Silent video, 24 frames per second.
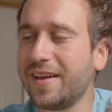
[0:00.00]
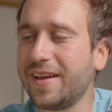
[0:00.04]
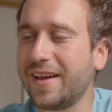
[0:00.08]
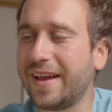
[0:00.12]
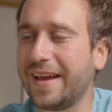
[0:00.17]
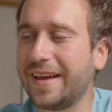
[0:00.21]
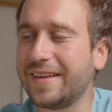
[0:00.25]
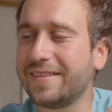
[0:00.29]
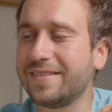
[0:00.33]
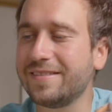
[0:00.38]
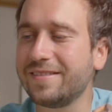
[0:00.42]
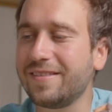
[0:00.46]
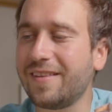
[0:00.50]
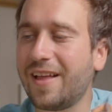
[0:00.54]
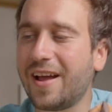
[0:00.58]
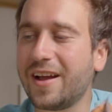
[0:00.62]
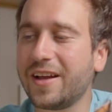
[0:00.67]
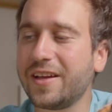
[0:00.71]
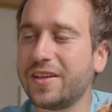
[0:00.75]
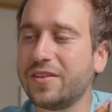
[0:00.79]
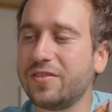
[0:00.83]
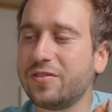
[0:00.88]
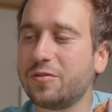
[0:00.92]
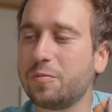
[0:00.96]
and
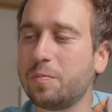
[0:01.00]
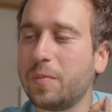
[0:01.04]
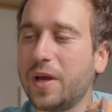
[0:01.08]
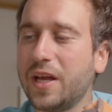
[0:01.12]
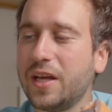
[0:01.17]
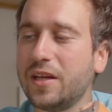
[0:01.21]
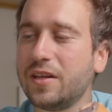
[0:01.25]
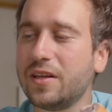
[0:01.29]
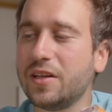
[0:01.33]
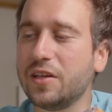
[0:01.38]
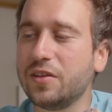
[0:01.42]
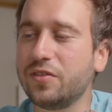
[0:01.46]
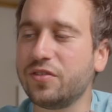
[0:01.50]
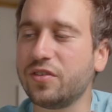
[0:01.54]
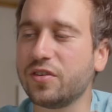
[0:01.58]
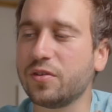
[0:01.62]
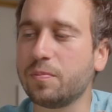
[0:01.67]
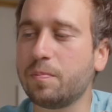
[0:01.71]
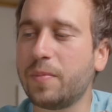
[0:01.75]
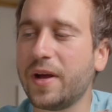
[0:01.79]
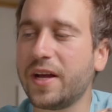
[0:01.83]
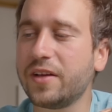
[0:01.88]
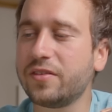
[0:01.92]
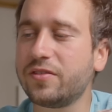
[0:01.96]
lion's mane is your
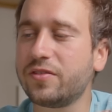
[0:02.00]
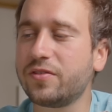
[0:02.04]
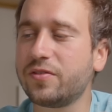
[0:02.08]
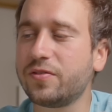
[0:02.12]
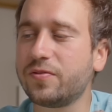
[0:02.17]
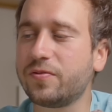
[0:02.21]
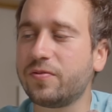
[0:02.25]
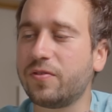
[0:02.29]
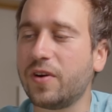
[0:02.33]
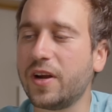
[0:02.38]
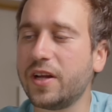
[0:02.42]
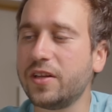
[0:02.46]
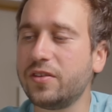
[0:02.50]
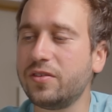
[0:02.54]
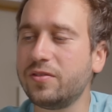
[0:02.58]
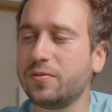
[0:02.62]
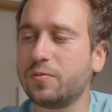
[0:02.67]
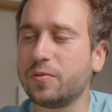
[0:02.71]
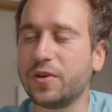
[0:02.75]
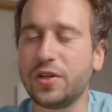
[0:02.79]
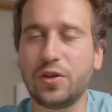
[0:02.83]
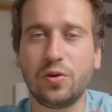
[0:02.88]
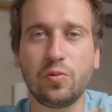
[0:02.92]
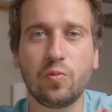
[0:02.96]
best friend
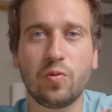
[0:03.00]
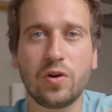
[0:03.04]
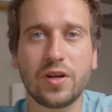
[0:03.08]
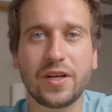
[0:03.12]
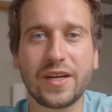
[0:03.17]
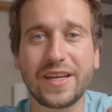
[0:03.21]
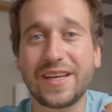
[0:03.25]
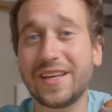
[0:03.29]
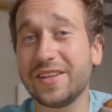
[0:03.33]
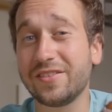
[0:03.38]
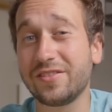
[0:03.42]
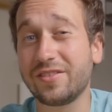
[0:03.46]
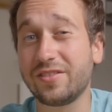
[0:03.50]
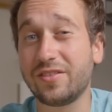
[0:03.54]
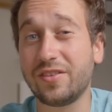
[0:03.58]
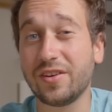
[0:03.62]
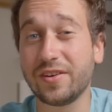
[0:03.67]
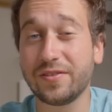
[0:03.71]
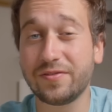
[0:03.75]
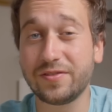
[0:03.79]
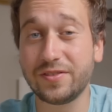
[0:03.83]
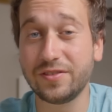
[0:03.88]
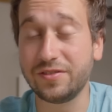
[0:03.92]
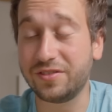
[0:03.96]
when you wanna get
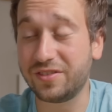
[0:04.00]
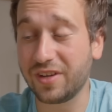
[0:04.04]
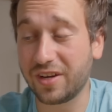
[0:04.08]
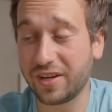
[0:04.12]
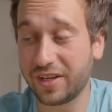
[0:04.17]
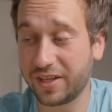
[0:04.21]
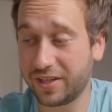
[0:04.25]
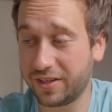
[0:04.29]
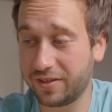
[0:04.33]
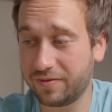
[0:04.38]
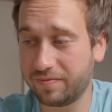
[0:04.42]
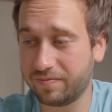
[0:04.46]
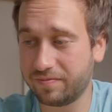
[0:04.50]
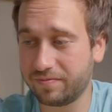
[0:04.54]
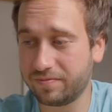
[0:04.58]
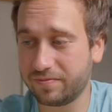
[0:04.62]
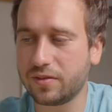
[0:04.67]
stuff done